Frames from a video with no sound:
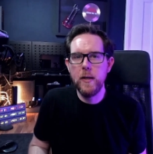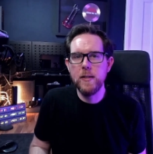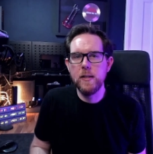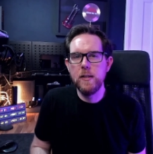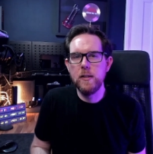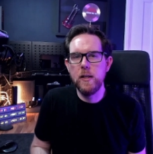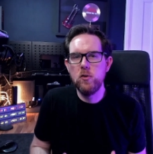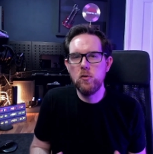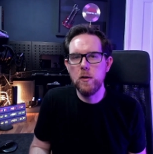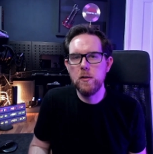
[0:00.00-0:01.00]
is
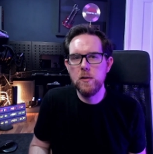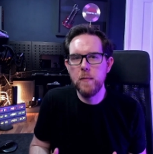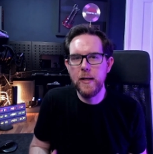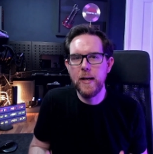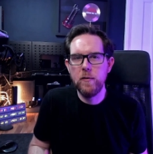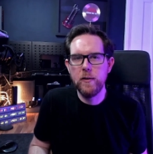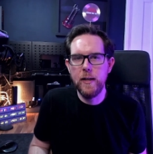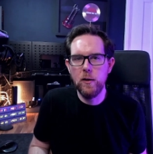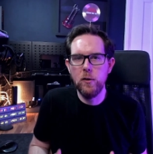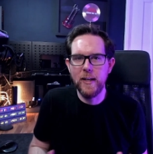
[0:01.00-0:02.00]
instructors make
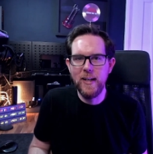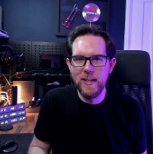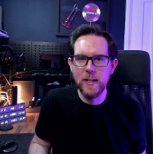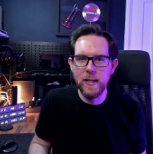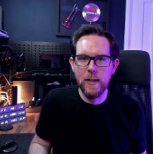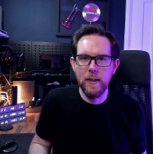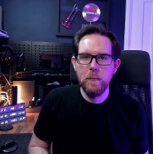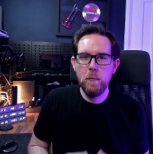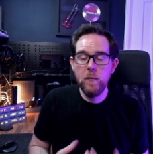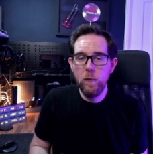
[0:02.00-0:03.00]
everything look easy.
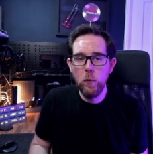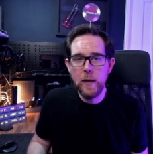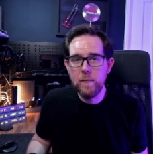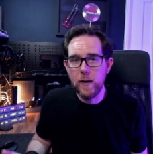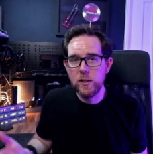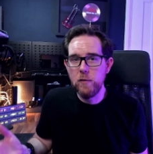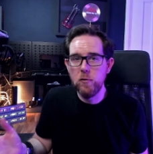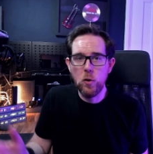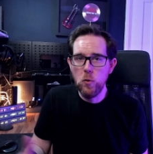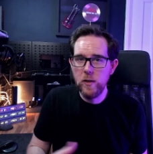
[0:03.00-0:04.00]
Before they've actually
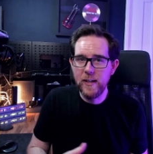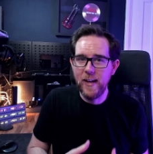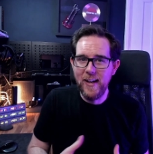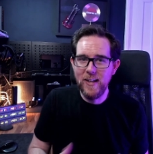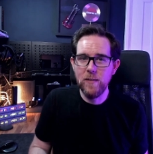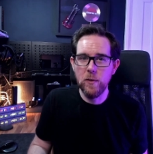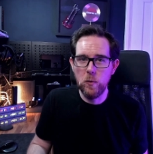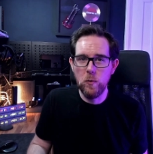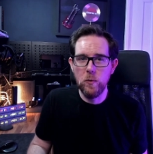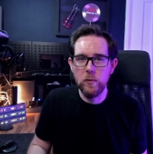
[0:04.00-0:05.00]
recorded any of the
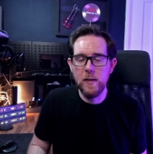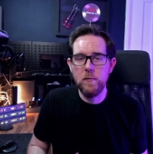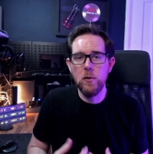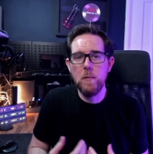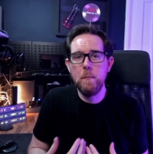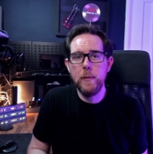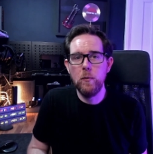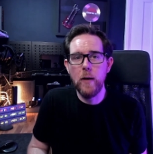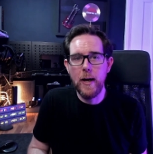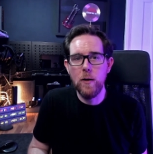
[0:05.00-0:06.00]
course, they've gone and
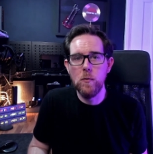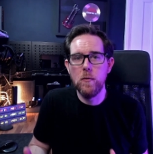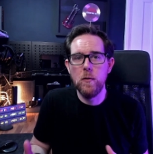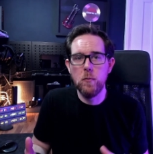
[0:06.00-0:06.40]
built out the